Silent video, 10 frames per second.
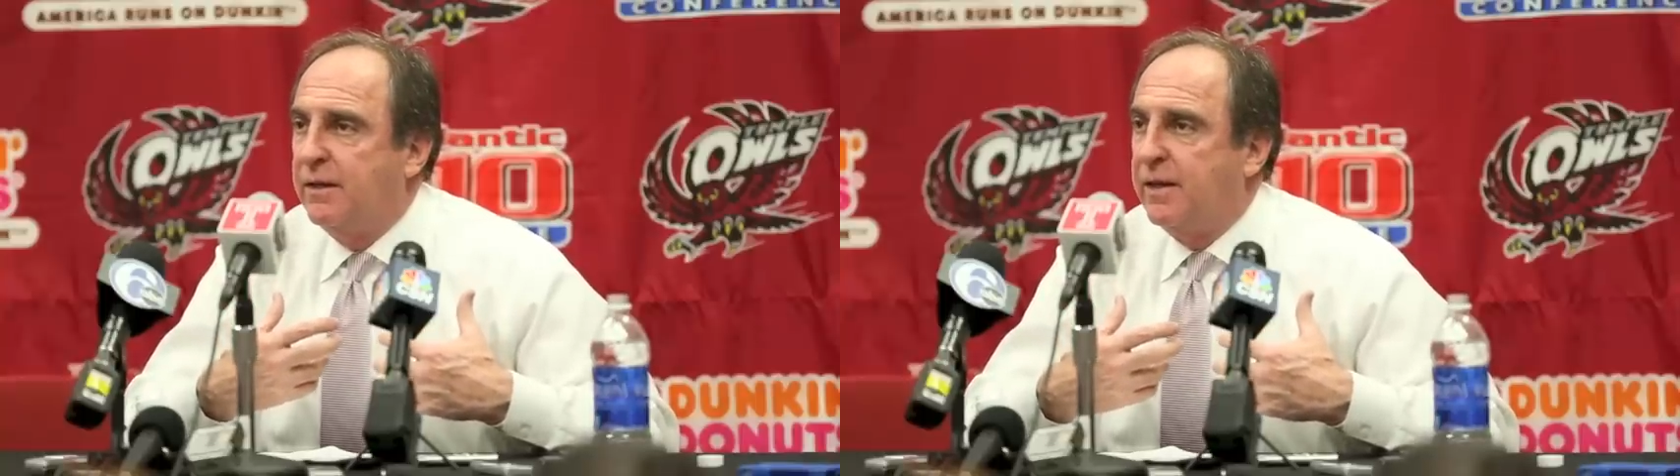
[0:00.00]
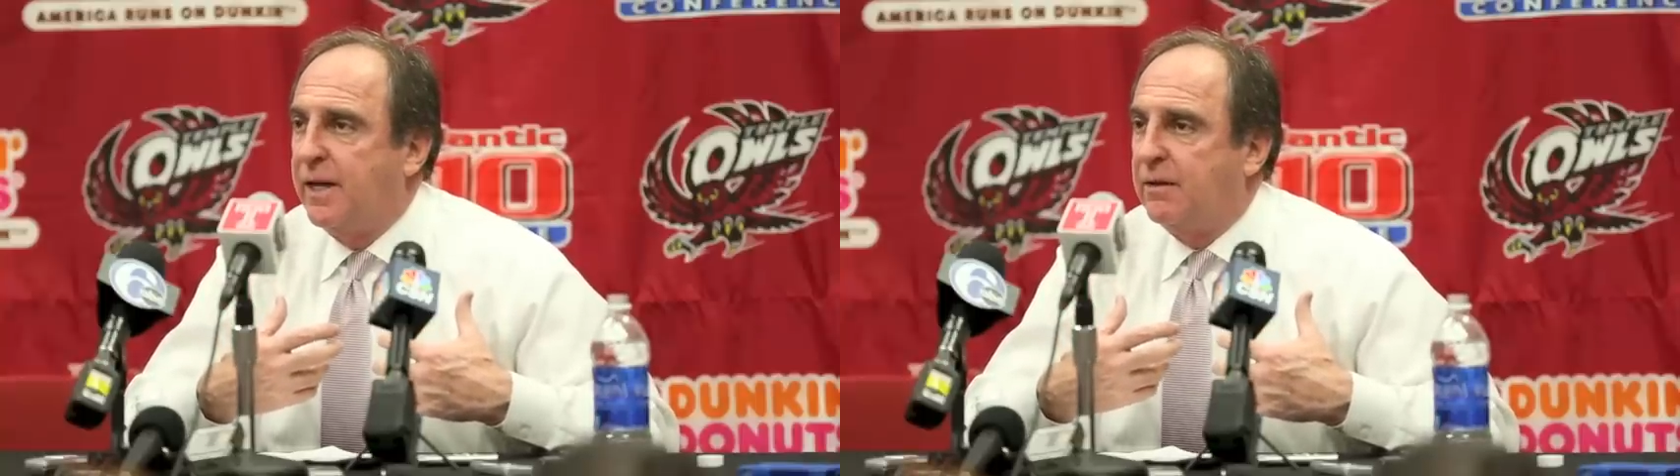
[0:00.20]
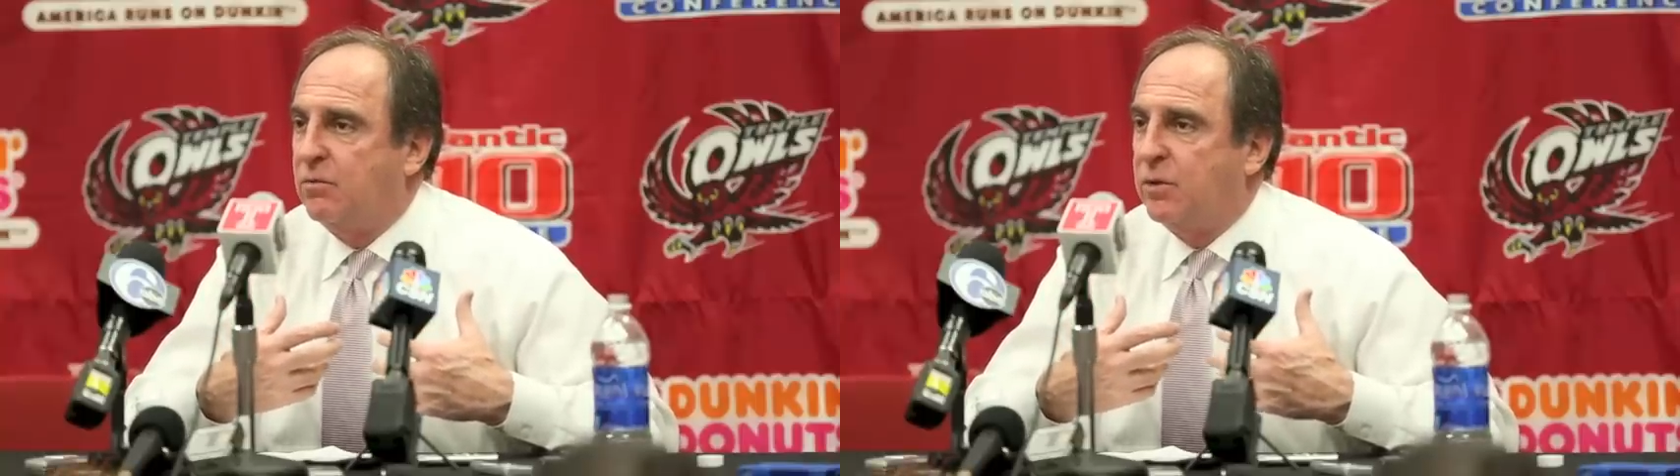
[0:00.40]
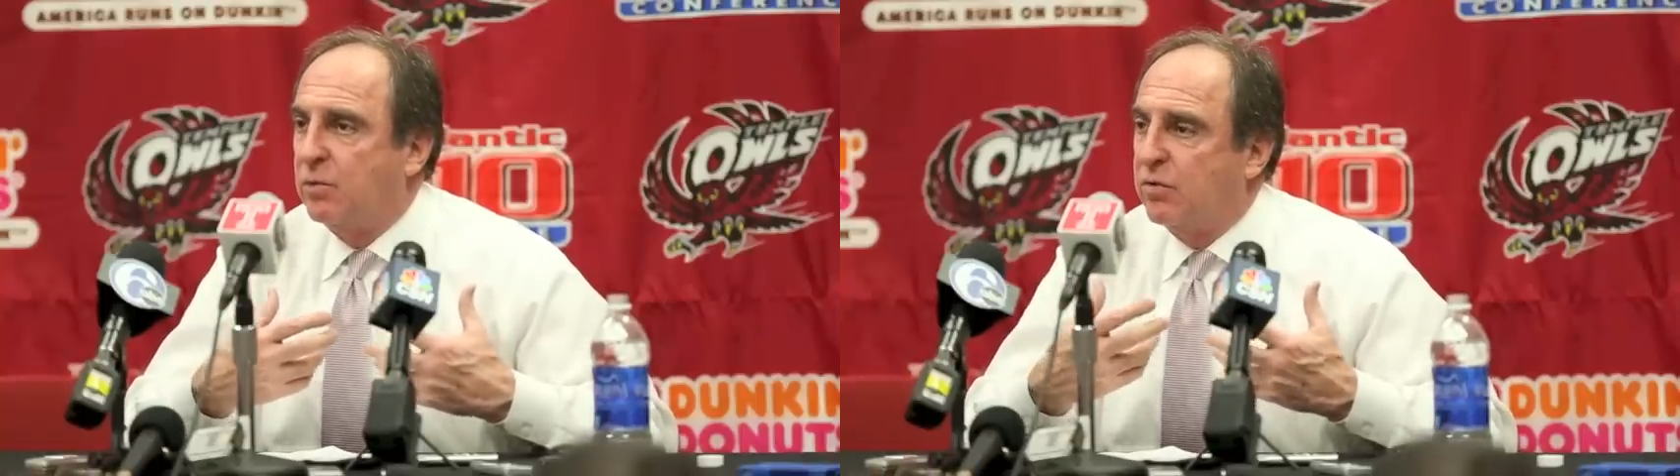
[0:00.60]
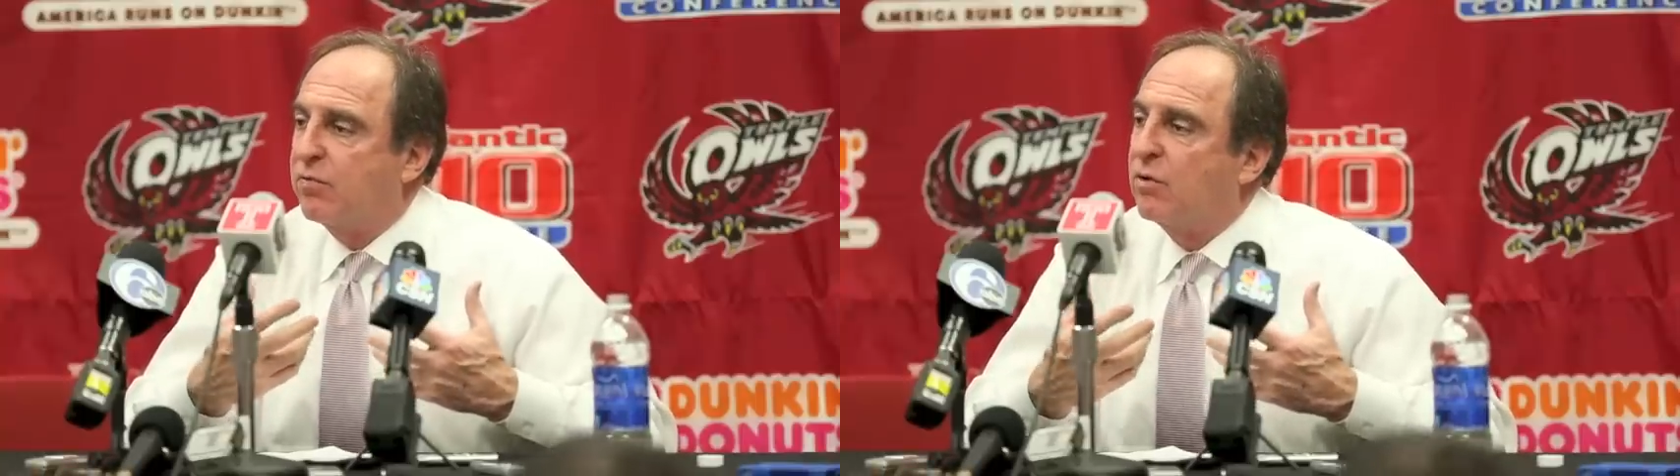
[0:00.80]
that we
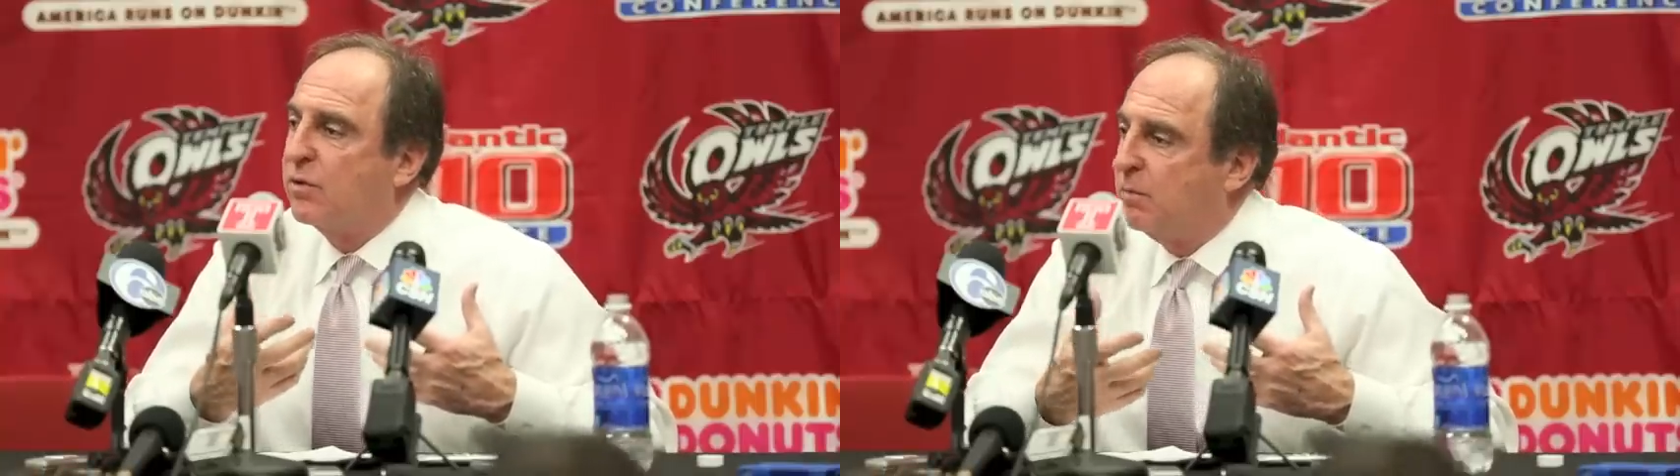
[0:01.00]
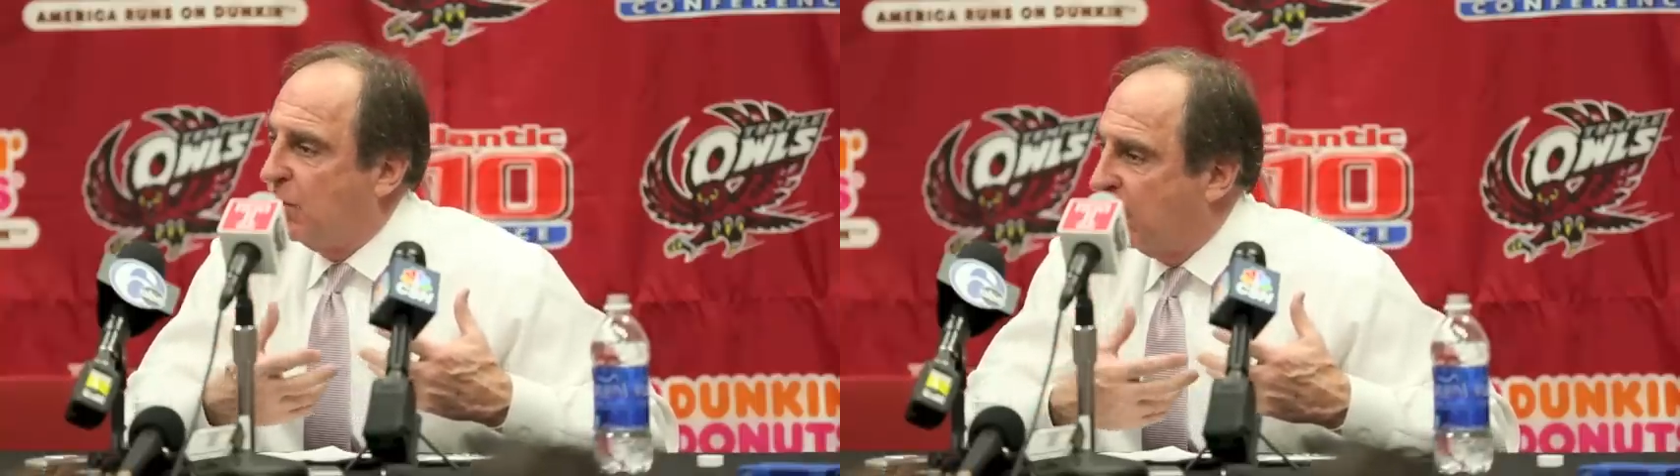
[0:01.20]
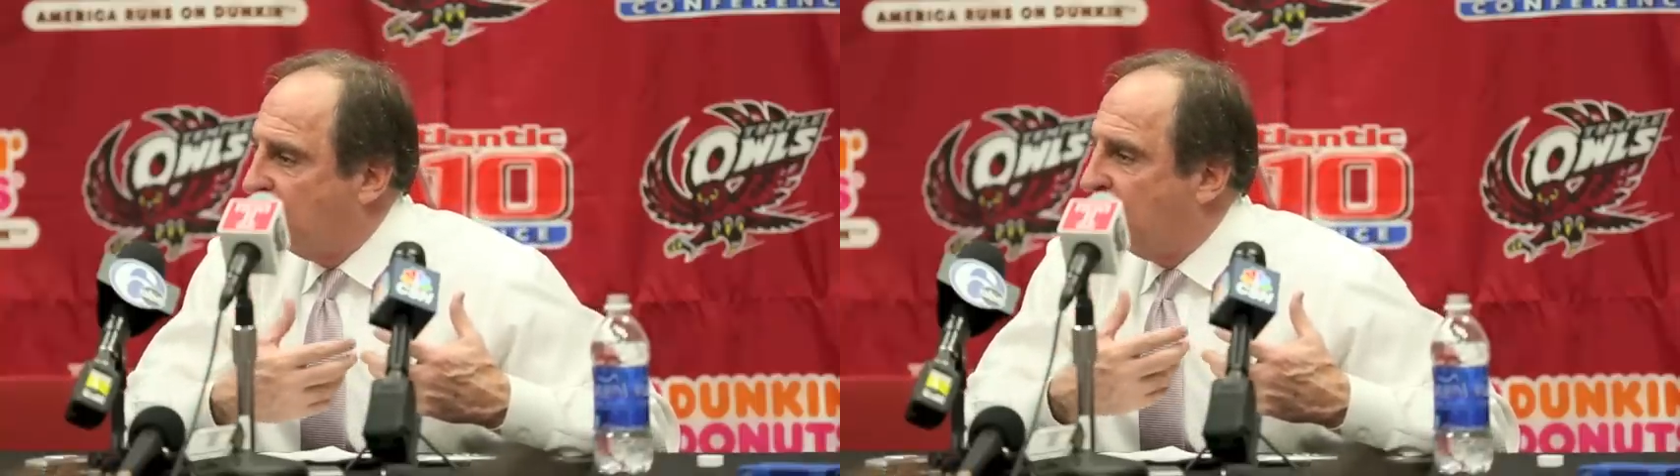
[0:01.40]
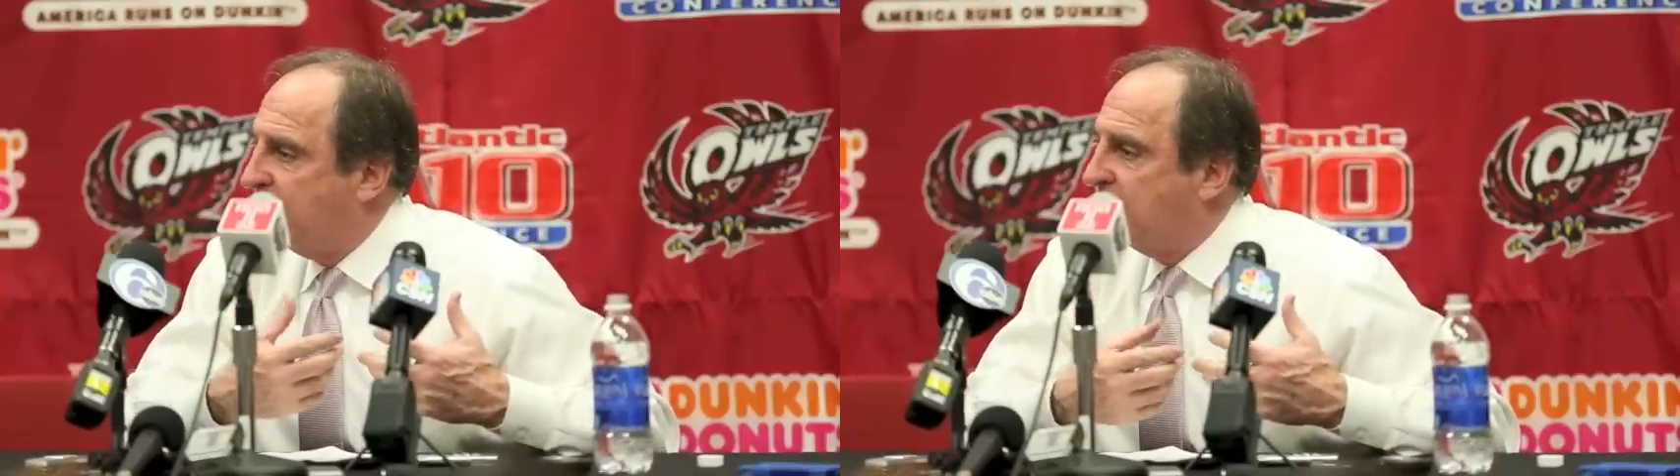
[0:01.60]
were throwing the ball away